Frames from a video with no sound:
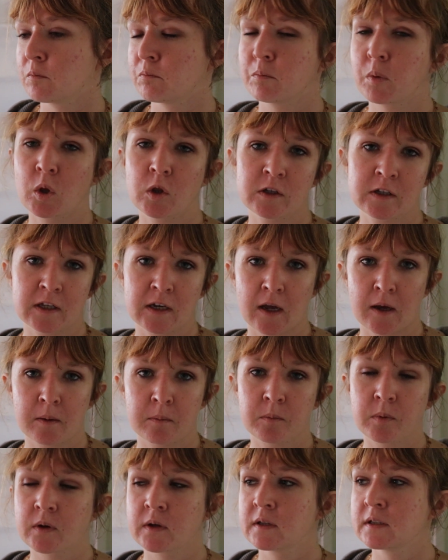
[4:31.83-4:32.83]
pulling it
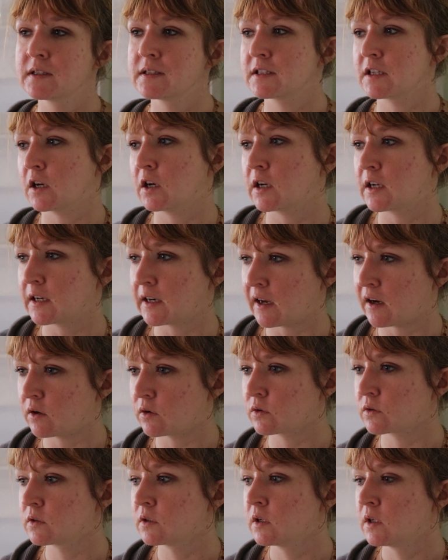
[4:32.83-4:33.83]
up, tearing it
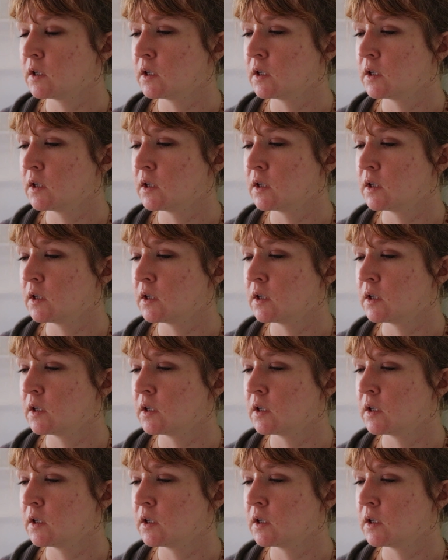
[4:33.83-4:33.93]
out,